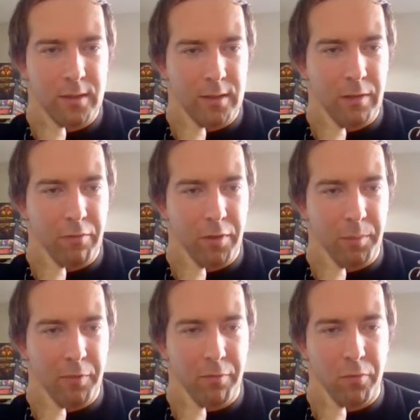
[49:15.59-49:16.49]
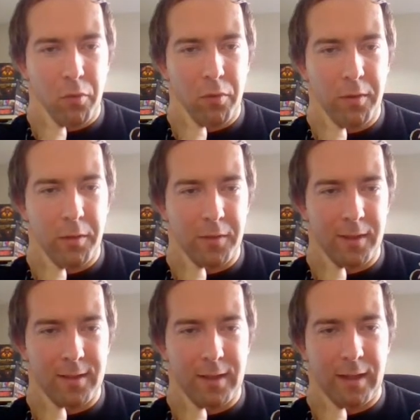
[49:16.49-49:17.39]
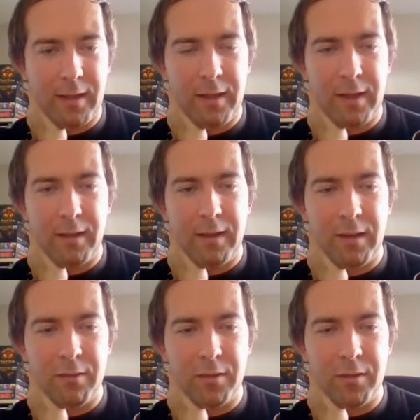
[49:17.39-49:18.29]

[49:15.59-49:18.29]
every before looks exactly like the after.